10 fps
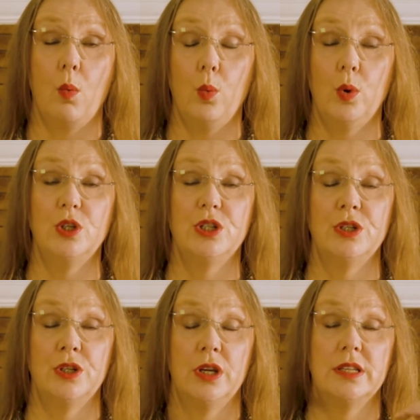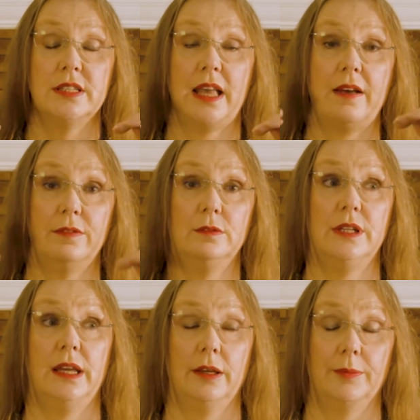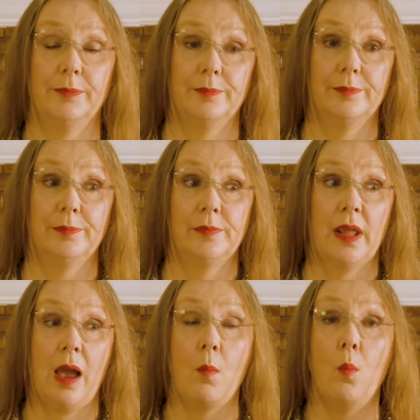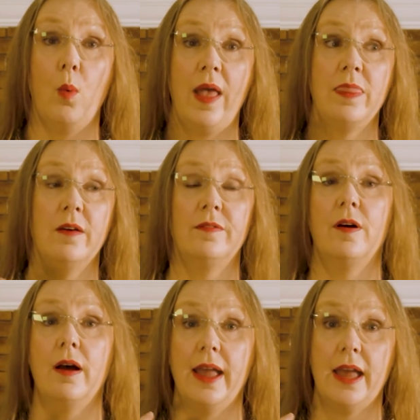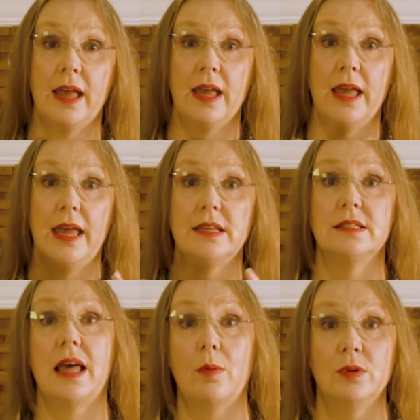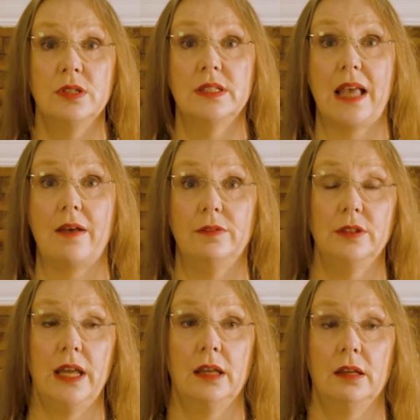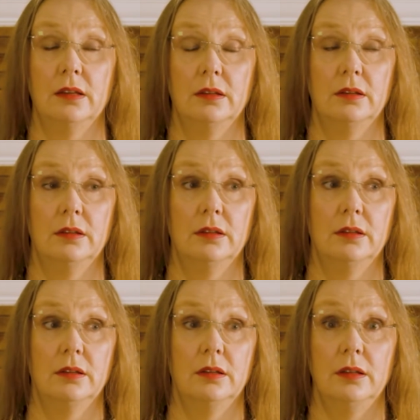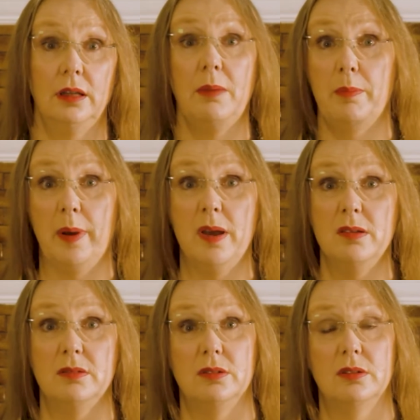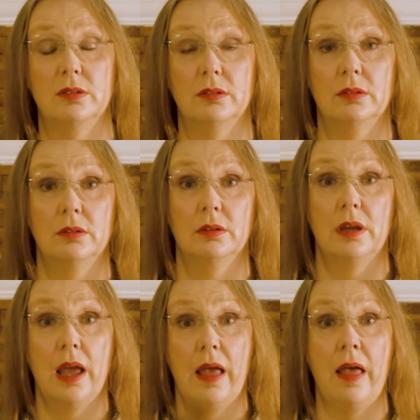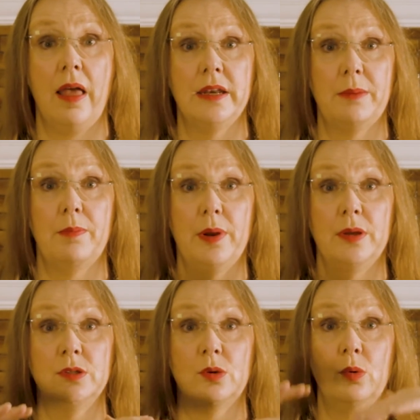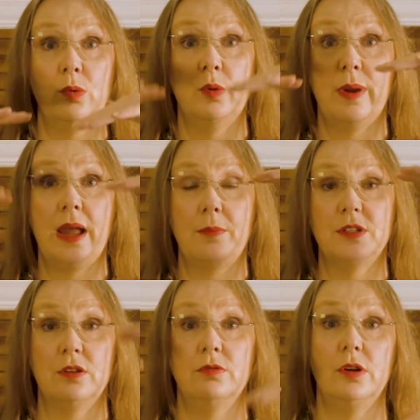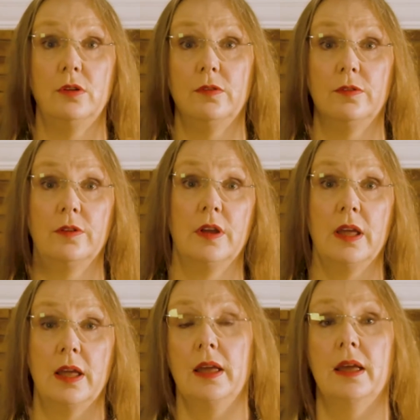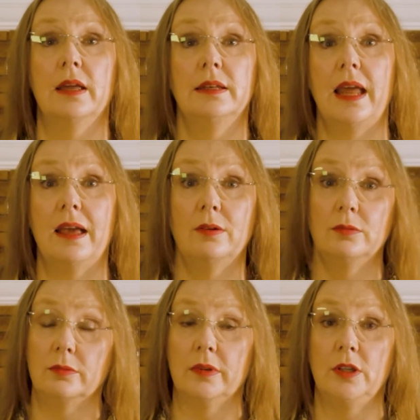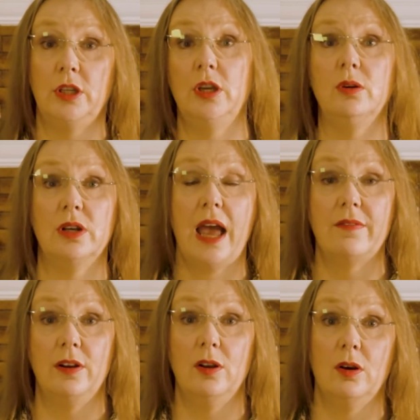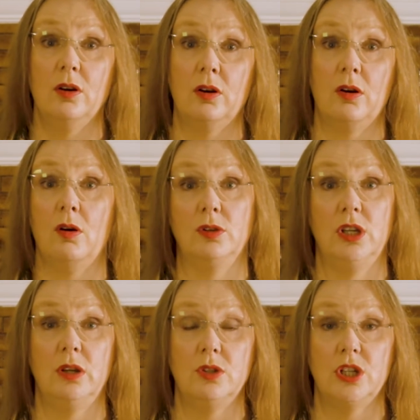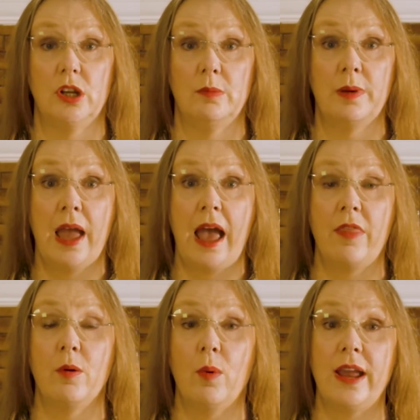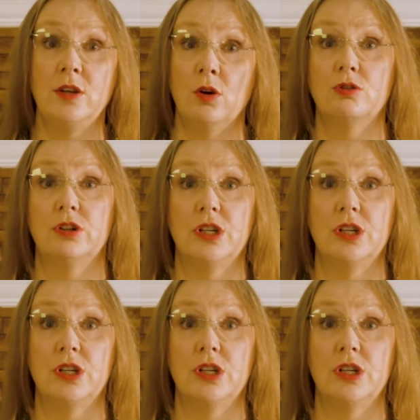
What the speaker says: wooden scaffolding. And when the fire hits that wooden scaffolding, it burns. And it burns all the way up to the roof. Now, you can have a look on YouTube at the way Notre